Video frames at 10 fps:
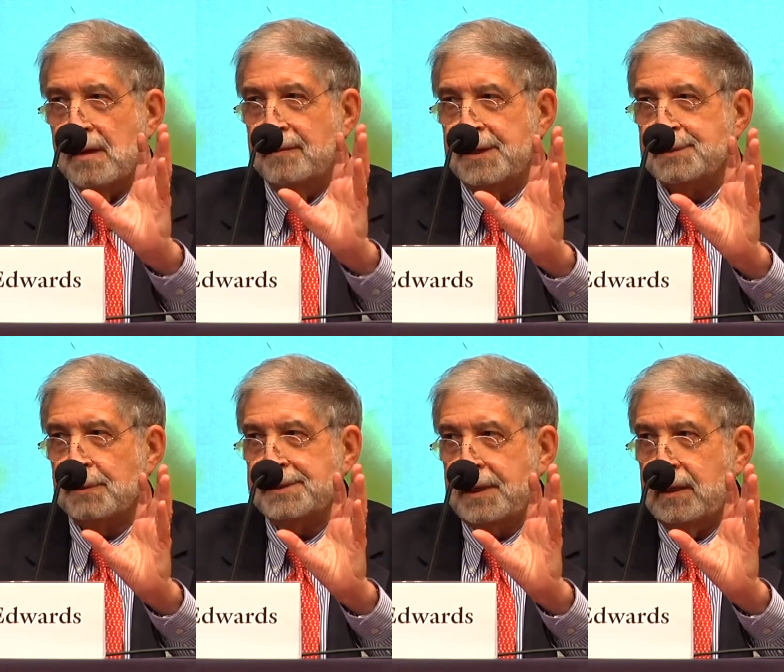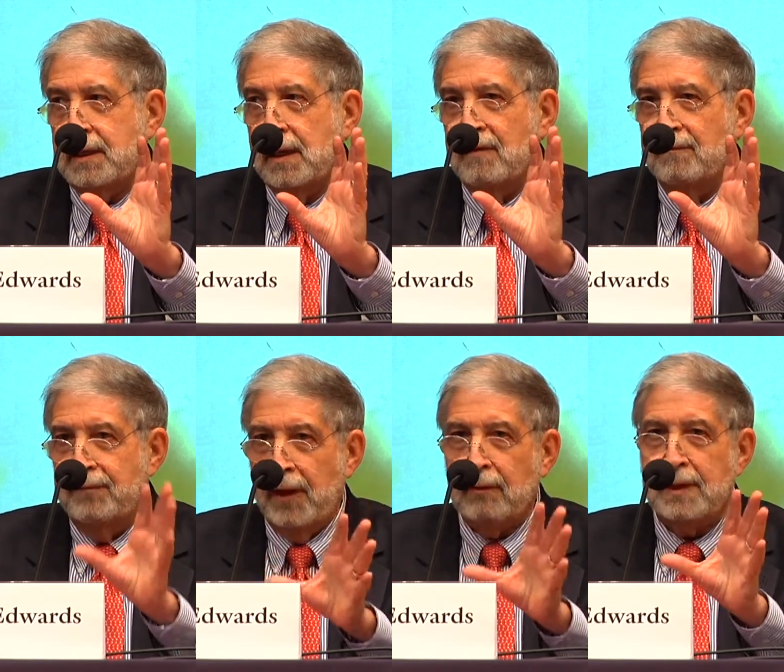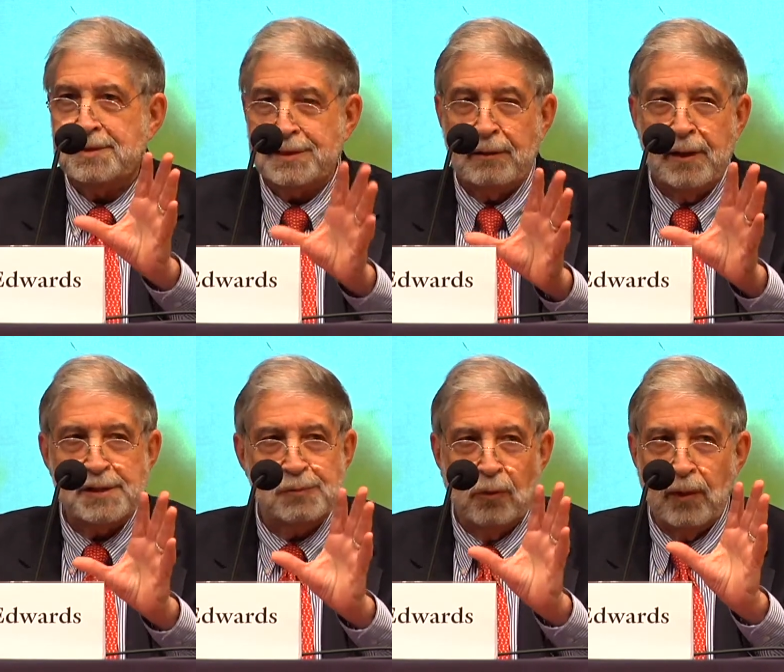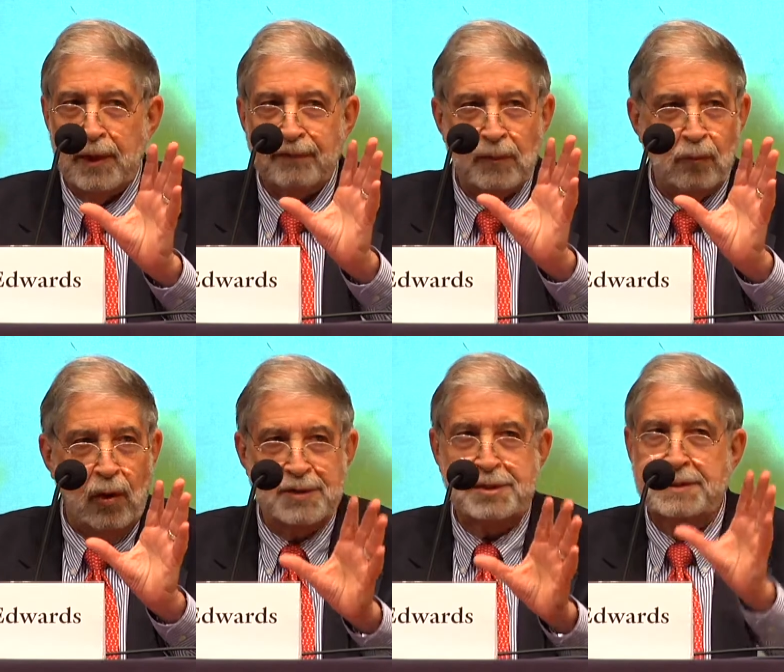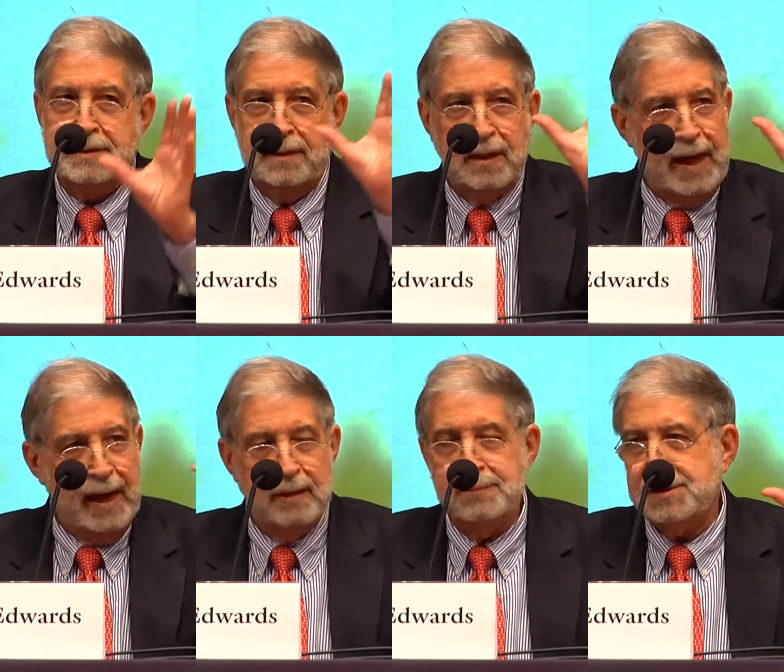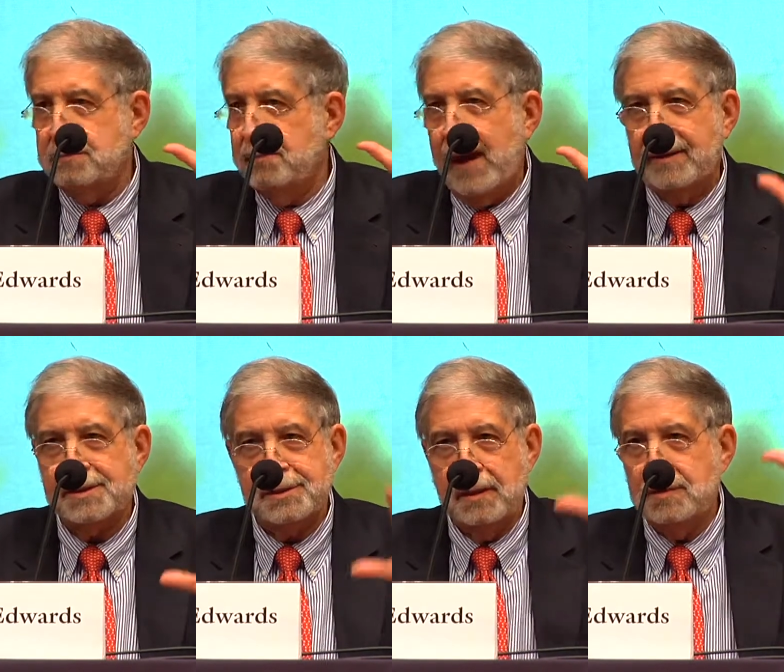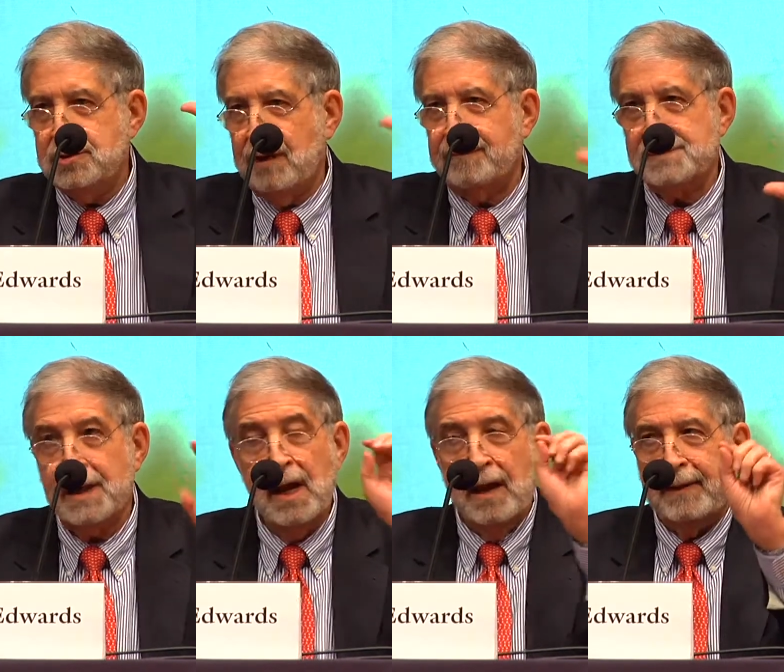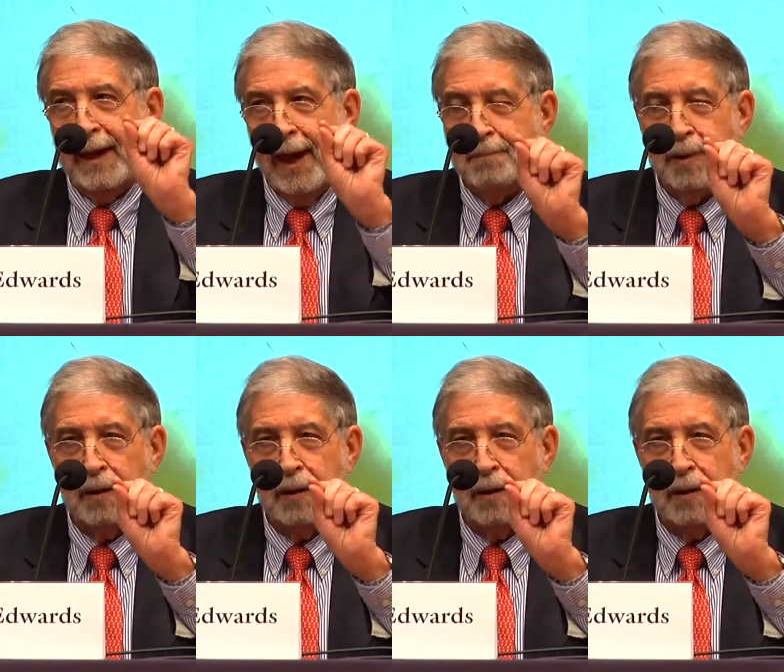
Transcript: this was a very serious warning from Washington and Adams and Madison and Jefferson. They had